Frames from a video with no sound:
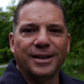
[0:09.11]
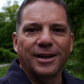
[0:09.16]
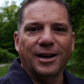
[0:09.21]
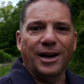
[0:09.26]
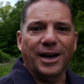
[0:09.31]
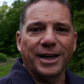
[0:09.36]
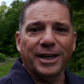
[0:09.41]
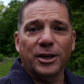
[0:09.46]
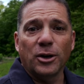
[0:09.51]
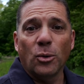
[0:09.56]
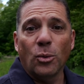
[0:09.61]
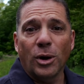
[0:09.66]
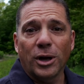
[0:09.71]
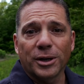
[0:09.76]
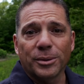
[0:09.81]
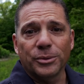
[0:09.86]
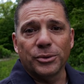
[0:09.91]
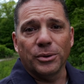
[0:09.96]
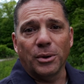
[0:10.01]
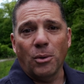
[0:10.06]
Hi, and
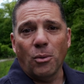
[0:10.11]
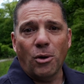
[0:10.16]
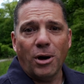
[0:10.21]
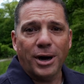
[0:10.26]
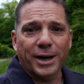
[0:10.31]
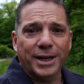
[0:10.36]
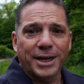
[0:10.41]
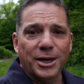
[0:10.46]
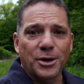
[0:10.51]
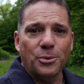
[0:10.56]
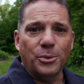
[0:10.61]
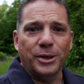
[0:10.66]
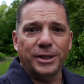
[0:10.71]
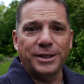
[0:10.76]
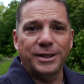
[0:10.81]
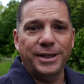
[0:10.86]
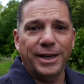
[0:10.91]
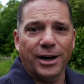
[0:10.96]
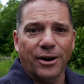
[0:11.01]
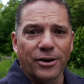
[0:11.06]
welcome to A Walking
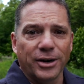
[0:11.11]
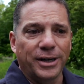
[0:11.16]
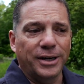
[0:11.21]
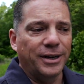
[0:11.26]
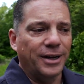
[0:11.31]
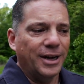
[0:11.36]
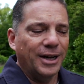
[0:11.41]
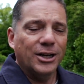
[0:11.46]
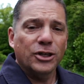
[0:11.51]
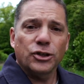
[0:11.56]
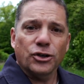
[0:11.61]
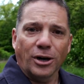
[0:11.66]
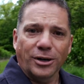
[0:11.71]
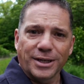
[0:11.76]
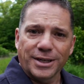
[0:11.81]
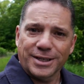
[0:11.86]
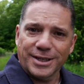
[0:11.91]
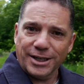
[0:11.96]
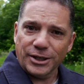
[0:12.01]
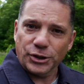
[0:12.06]
with Darren.
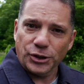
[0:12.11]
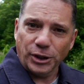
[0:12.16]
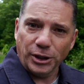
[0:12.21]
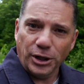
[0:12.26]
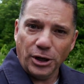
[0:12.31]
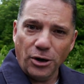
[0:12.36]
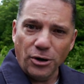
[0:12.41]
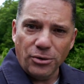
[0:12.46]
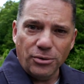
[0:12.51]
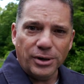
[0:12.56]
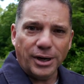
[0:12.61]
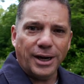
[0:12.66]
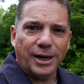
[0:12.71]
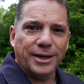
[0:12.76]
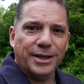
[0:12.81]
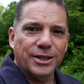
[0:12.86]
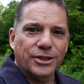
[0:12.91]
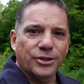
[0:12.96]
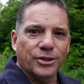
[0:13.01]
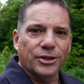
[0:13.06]
Charlie says hello.
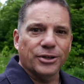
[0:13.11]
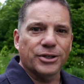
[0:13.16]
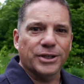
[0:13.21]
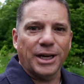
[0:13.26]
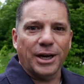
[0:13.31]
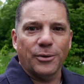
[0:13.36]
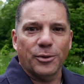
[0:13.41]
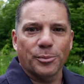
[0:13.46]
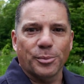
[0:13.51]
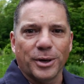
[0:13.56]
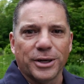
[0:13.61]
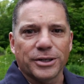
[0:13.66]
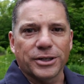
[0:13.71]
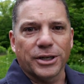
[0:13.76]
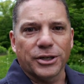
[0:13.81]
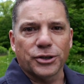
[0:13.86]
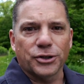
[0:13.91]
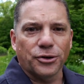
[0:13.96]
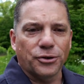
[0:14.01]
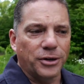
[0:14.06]
He's still staying with my
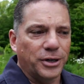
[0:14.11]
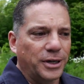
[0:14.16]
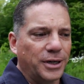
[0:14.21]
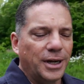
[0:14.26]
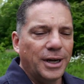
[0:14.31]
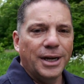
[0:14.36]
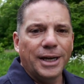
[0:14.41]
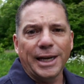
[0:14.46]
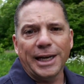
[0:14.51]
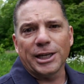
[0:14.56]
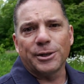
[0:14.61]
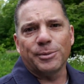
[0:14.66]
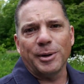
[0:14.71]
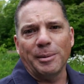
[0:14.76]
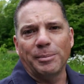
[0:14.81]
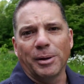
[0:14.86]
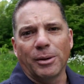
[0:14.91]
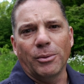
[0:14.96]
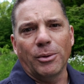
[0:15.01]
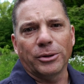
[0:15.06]
sister, and his
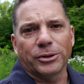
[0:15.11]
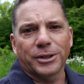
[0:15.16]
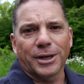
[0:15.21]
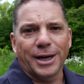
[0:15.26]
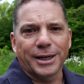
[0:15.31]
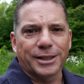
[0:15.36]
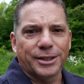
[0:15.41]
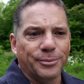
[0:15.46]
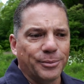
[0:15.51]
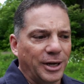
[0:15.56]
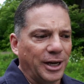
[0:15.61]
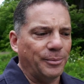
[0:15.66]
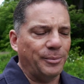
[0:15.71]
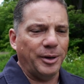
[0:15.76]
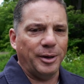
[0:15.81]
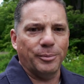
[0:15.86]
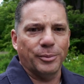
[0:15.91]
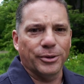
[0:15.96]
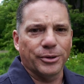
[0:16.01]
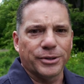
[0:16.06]
people won't talk to my
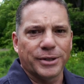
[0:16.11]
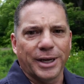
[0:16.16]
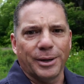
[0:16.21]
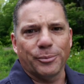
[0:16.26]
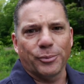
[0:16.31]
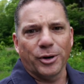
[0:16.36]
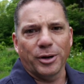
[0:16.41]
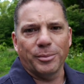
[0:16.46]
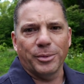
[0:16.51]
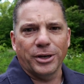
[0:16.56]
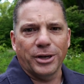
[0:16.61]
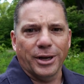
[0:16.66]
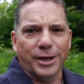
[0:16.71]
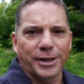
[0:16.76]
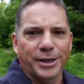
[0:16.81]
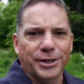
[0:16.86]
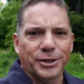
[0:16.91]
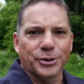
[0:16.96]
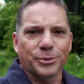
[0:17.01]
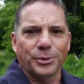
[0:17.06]
people, so that prima
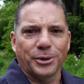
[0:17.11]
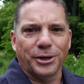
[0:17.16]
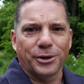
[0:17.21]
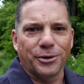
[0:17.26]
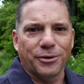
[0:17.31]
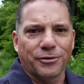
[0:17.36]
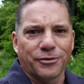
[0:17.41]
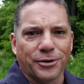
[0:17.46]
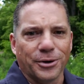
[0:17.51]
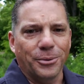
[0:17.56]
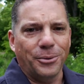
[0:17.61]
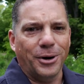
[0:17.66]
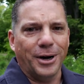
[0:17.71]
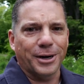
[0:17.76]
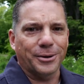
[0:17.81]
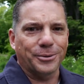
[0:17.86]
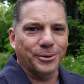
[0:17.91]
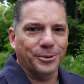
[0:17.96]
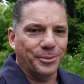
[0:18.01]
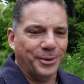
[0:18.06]
donna doesn't want to go for a
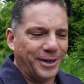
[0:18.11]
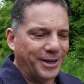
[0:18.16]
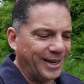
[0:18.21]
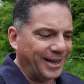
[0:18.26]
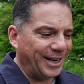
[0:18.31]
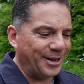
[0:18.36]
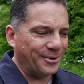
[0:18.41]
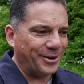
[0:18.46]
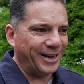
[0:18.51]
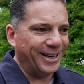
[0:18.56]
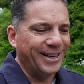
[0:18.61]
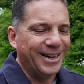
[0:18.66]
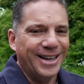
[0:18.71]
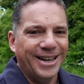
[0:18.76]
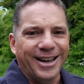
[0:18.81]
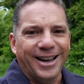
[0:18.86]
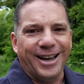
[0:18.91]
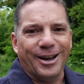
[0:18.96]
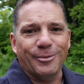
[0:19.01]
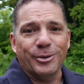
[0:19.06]
walk with me. Anyway,
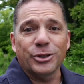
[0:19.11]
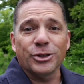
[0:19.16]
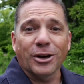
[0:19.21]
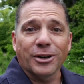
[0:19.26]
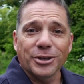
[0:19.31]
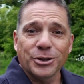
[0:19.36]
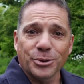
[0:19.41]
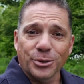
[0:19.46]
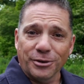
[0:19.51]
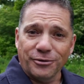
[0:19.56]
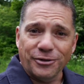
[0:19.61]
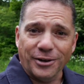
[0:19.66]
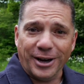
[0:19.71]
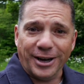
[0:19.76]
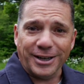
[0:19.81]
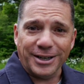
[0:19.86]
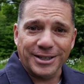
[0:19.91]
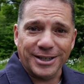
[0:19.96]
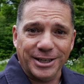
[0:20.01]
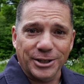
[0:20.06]
but Charlie's doing
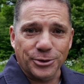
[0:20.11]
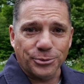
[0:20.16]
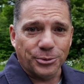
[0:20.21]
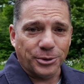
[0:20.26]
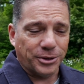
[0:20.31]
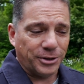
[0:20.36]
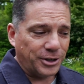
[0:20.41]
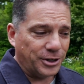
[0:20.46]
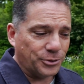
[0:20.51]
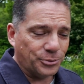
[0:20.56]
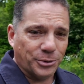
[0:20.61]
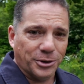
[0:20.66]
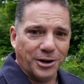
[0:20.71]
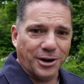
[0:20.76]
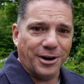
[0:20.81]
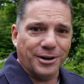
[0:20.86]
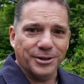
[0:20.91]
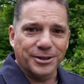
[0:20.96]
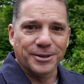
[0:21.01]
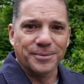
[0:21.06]
fine. He sends his
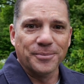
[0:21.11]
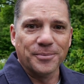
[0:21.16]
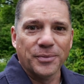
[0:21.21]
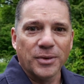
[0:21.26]
regards.